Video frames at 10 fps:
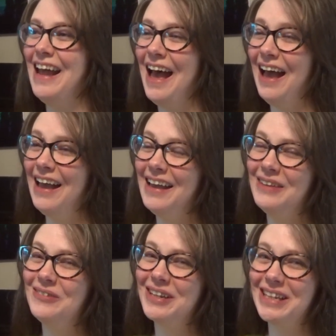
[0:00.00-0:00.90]
I
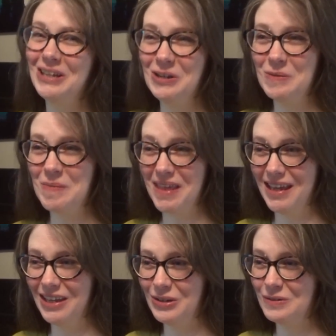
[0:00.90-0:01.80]
really hope
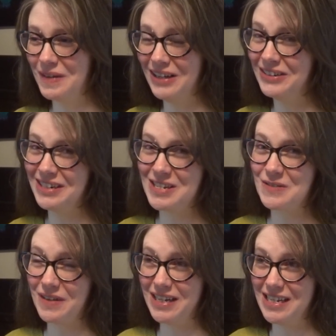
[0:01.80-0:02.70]
that you found it
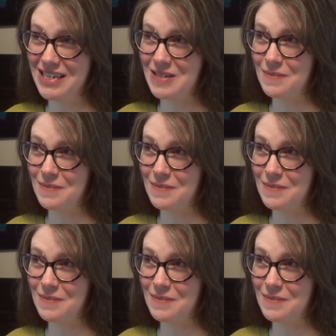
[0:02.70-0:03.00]
as funny as